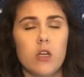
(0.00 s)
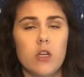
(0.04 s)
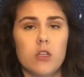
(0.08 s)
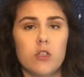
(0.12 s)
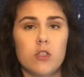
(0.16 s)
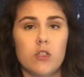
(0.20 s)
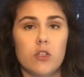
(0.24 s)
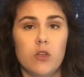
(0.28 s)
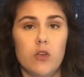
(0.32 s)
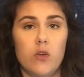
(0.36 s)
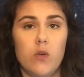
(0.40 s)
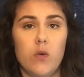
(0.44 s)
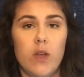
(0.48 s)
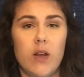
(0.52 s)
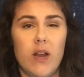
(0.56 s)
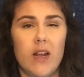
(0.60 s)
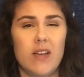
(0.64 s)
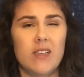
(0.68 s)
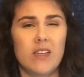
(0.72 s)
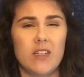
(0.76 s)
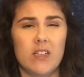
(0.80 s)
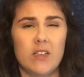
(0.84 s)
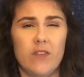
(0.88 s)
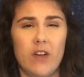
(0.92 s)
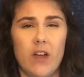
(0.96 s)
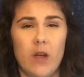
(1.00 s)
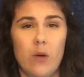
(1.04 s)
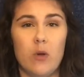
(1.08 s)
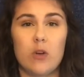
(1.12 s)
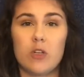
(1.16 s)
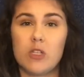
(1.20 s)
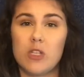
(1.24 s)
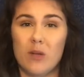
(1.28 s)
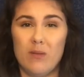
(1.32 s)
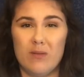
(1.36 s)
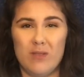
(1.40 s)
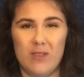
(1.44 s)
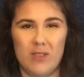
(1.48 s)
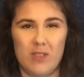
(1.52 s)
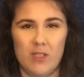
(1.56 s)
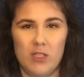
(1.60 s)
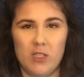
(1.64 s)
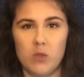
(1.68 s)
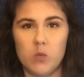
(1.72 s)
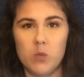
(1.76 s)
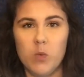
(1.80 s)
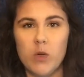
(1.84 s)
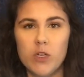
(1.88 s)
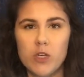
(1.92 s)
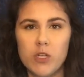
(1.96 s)
so you can identify which substance
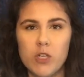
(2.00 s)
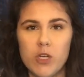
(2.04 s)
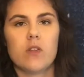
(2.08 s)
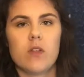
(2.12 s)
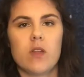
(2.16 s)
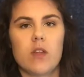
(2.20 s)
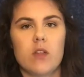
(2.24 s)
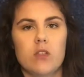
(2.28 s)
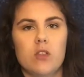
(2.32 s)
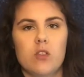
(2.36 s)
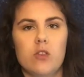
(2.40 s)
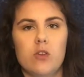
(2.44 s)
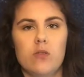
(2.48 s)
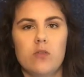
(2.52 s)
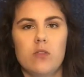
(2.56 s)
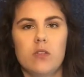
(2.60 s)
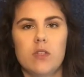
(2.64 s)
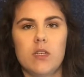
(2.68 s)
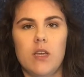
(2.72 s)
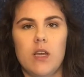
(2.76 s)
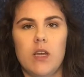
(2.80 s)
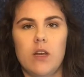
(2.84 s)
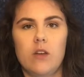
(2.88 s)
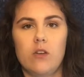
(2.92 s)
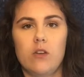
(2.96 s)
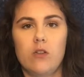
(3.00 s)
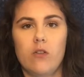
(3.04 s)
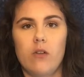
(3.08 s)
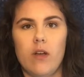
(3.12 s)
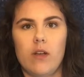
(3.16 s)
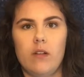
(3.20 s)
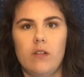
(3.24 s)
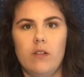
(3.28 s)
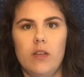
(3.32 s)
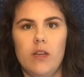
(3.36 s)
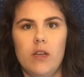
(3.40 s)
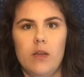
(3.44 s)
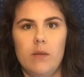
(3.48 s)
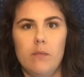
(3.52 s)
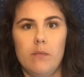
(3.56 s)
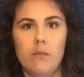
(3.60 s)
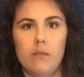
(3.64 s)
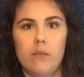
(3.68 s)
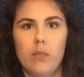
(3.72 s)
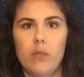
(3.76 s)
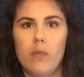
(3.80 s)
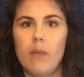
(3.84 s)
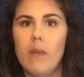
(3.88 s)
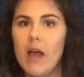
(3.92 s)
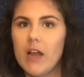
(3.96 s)
is which so that students can correctly
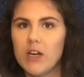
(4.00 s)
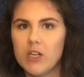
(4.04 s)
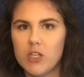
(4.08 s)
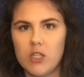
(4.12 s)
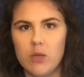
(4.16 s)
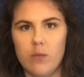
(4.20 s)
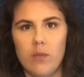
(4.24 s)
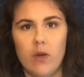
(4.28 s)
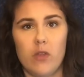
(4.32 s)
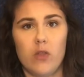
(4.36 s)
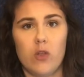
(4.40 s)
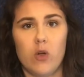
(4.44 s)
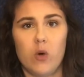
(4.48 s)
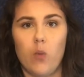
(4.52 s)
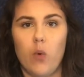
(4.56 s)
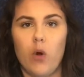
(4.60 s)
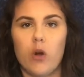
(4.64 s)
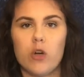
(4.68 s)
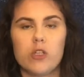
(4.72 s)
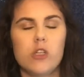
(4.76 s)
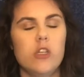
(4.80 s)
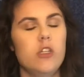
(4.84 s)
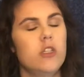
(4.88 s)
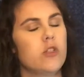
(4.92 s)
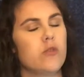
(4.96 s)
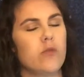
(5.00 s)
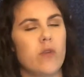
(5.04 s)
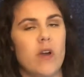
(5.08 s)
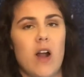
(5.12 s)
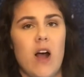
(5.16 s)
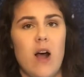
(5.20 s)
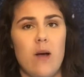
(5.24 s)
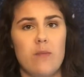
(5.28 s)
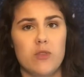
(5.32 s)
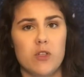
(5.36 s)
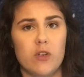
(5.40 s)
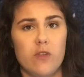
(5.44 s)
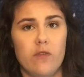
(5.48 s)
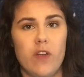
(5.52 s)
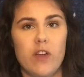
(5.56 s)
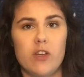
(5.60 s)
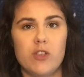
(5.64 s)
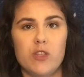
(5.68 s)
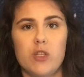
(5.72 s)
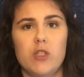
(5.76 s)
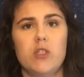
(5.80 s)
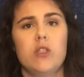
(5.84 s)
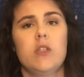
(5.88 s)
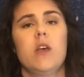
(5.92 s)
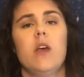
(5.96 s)
match them on their worksheets or
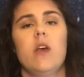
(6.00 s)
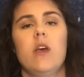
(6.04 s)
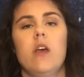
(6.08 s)
observations,